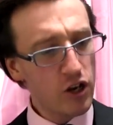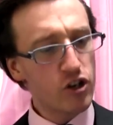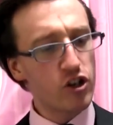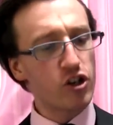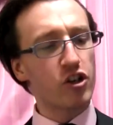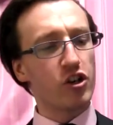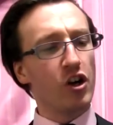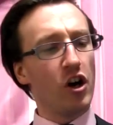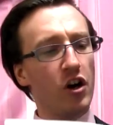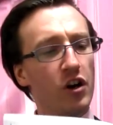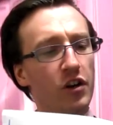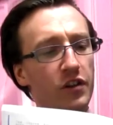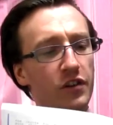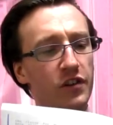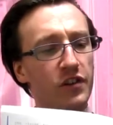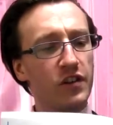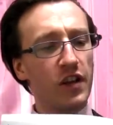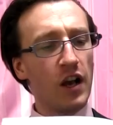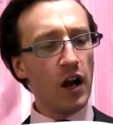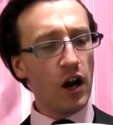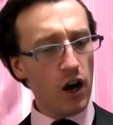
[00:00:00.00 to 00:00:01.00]

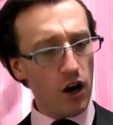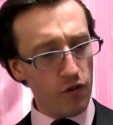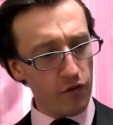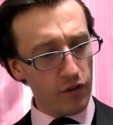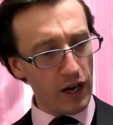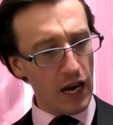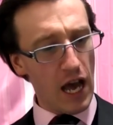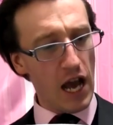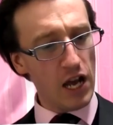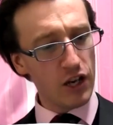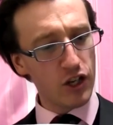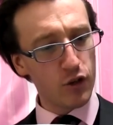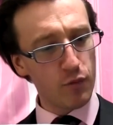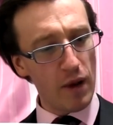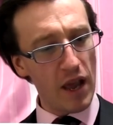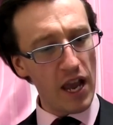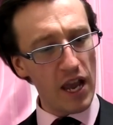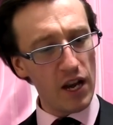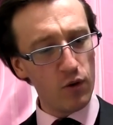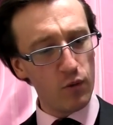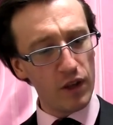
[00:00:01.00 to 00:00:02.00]
schnoz of large
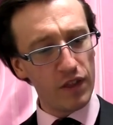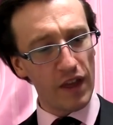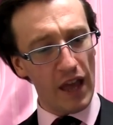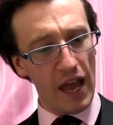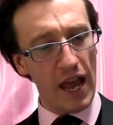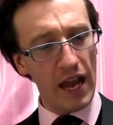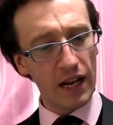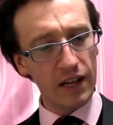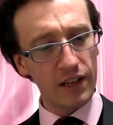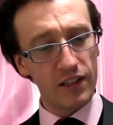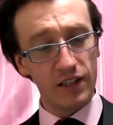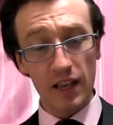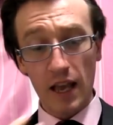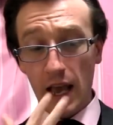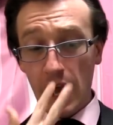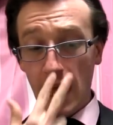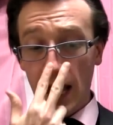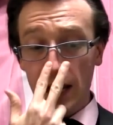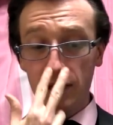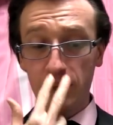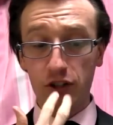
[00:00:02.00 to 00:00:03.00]
man with axe,
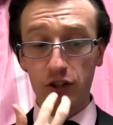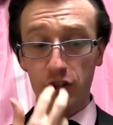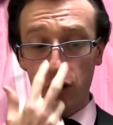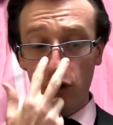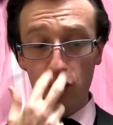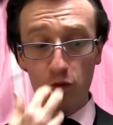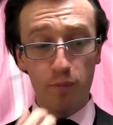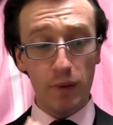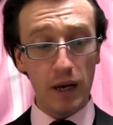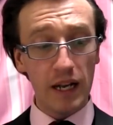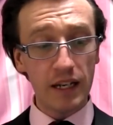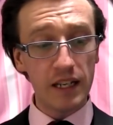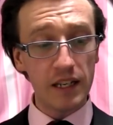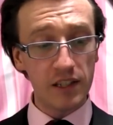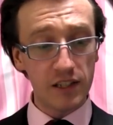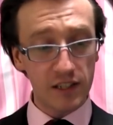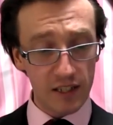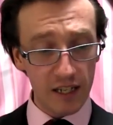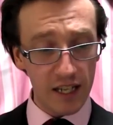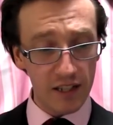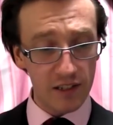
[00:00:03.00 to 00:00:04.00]
and two bloody
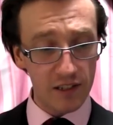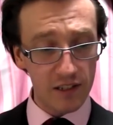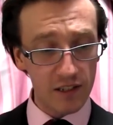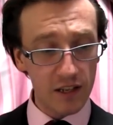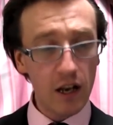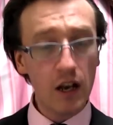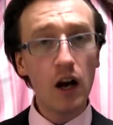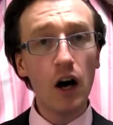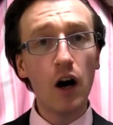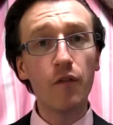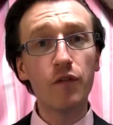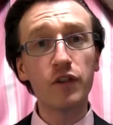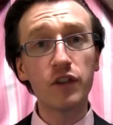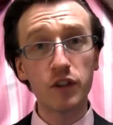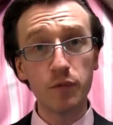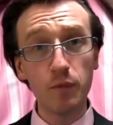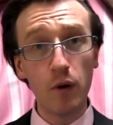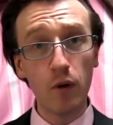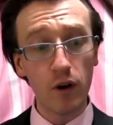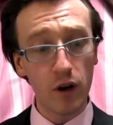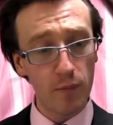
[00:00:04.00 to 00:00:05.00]
slits of
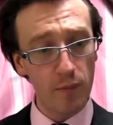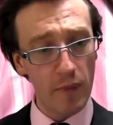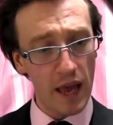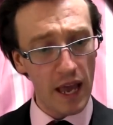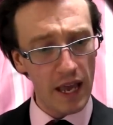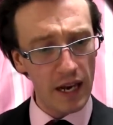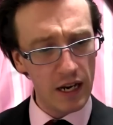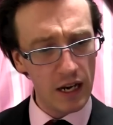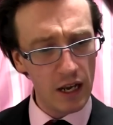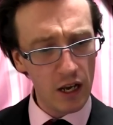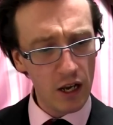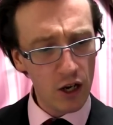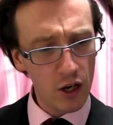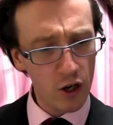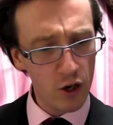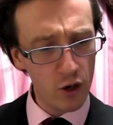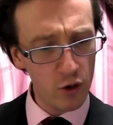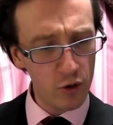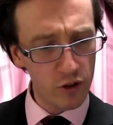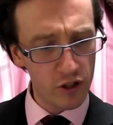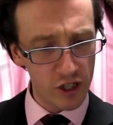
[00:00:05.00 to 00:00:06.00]
smaller man
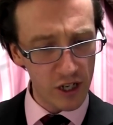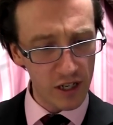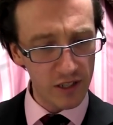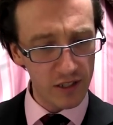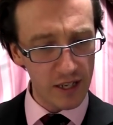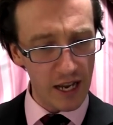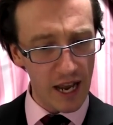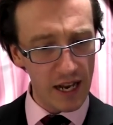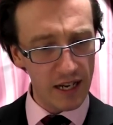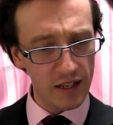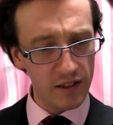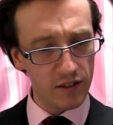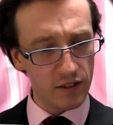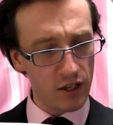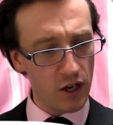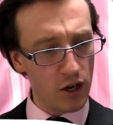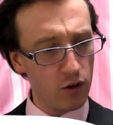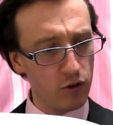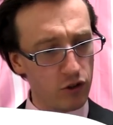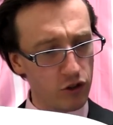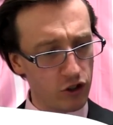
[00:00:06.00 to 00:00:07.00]
who just had his
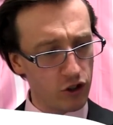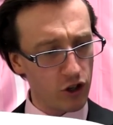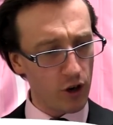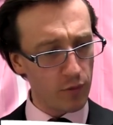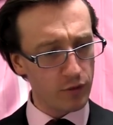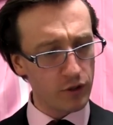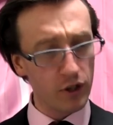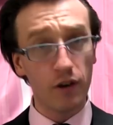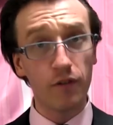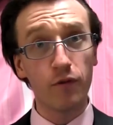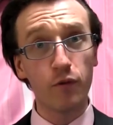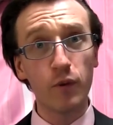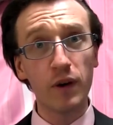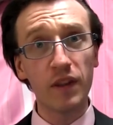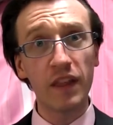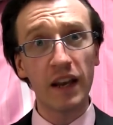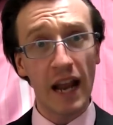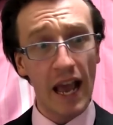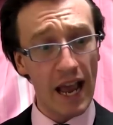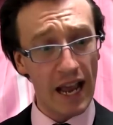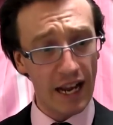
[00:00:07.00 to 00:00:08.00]
nose chopped off with
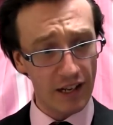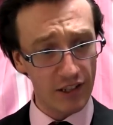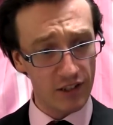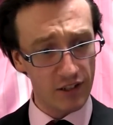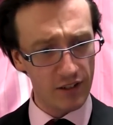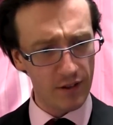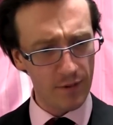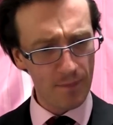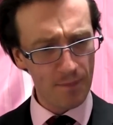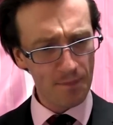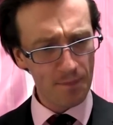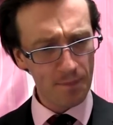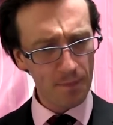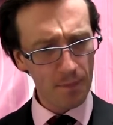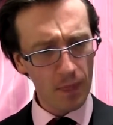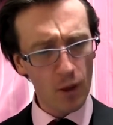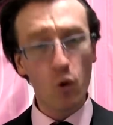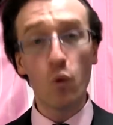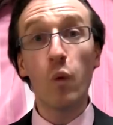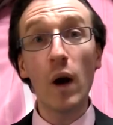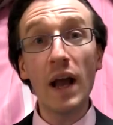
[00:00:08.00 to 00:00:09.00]
an axe,
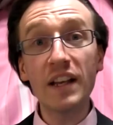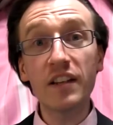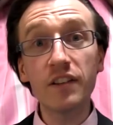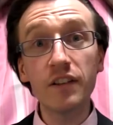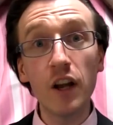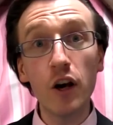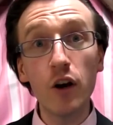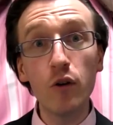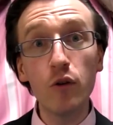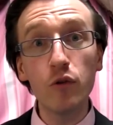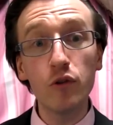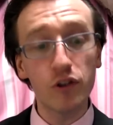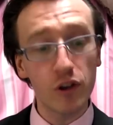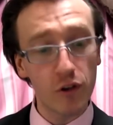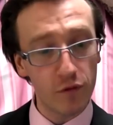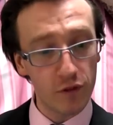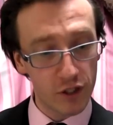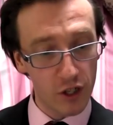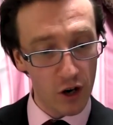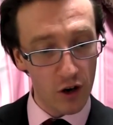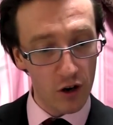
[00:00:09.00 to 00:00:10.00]
wet nose
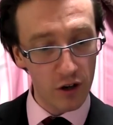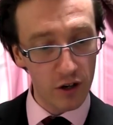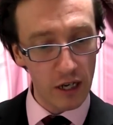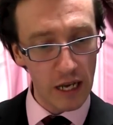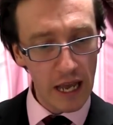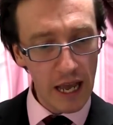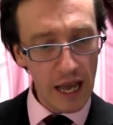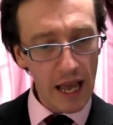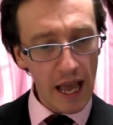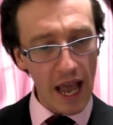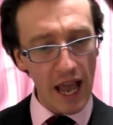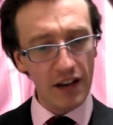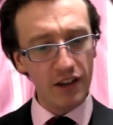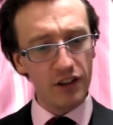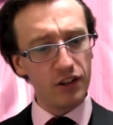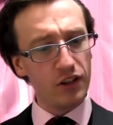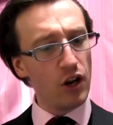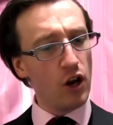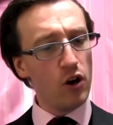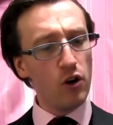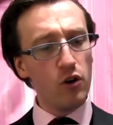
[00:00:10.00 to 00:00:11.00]
of dog, and
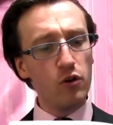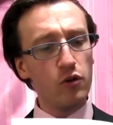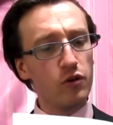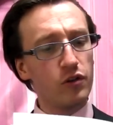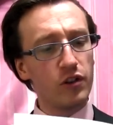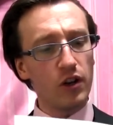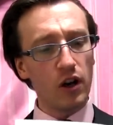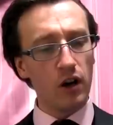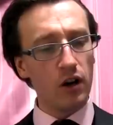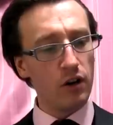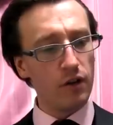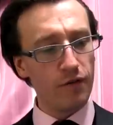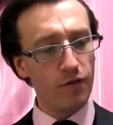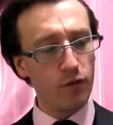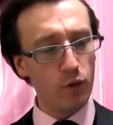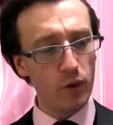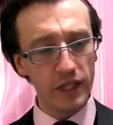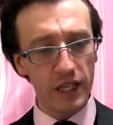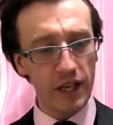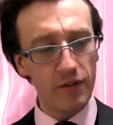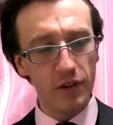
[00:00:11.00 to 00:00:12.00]
nose of
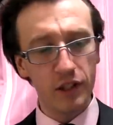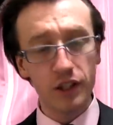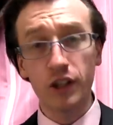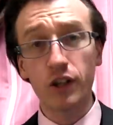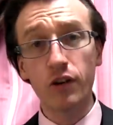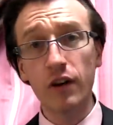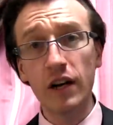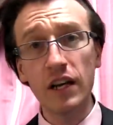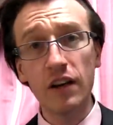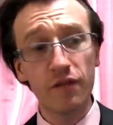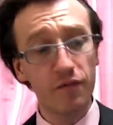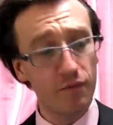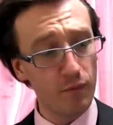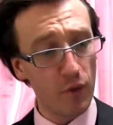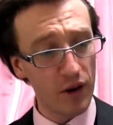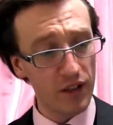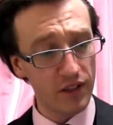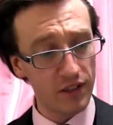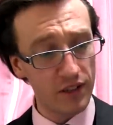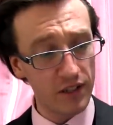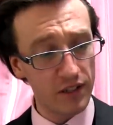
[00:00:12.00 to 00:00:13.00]
whatever degree of
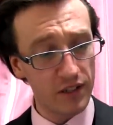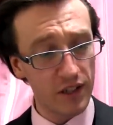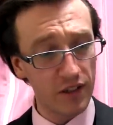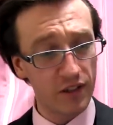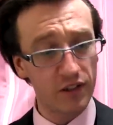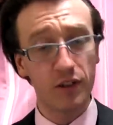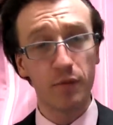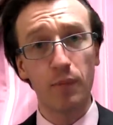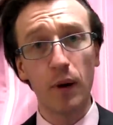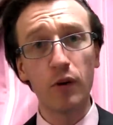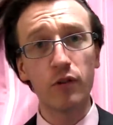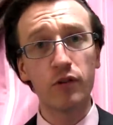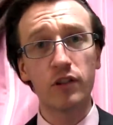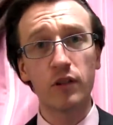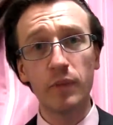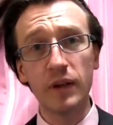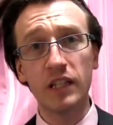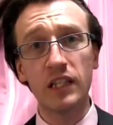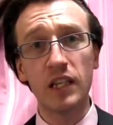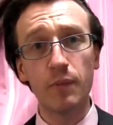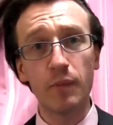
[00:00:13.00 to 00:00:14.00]
moistness is supposed to
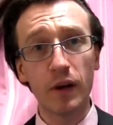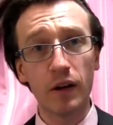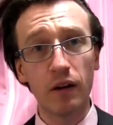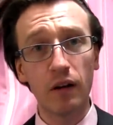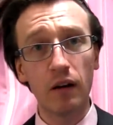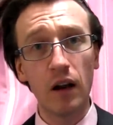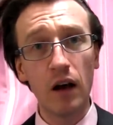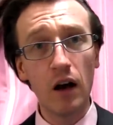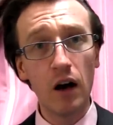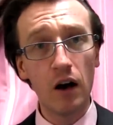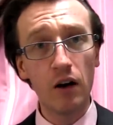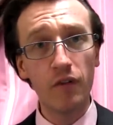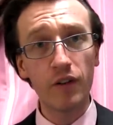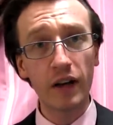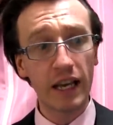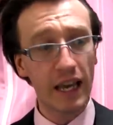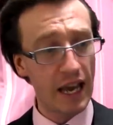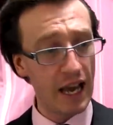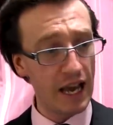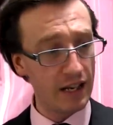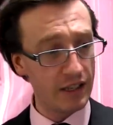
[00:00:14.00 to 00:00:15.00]
be typical of a
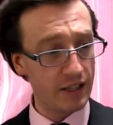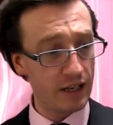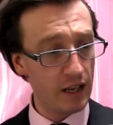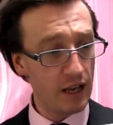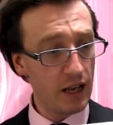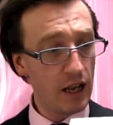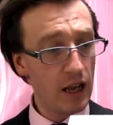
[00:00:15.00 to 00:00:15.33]
cat,